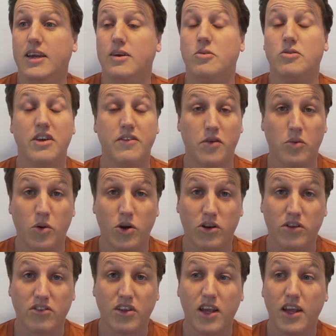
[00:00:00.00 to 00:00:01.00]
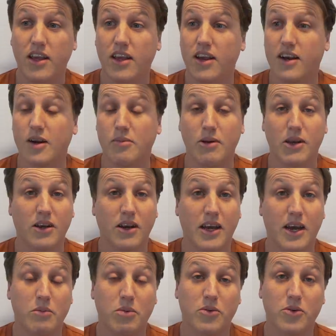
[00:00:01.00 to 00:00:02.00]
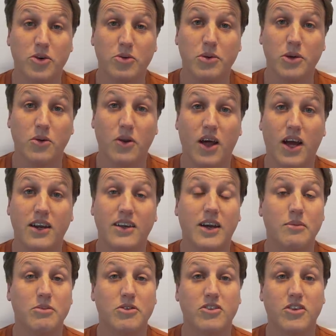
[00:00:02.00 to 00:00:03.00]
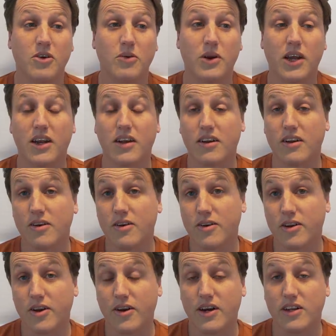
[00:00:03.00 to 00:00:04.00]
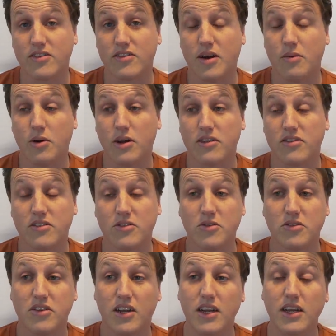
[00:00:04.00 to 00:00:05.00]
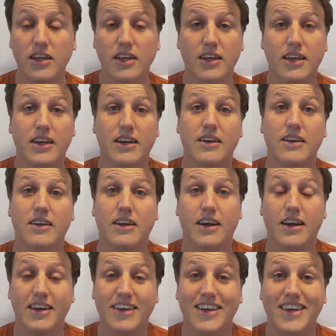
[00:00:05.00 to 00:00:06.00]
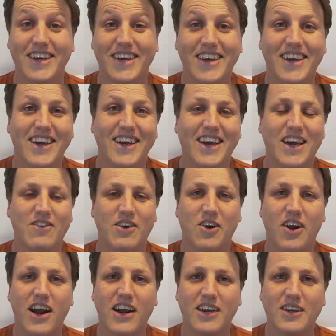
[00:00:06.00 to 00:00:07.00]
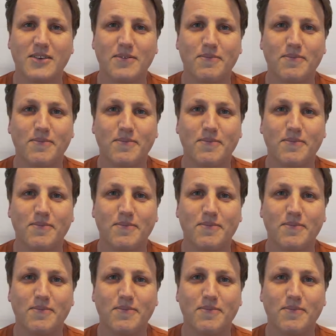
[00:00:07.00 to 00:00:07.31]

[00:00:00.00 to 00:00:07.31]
We'll see if it works. I got my little helper Ruby all lined up, so we're going to go outside while it's still sunny and have a crack.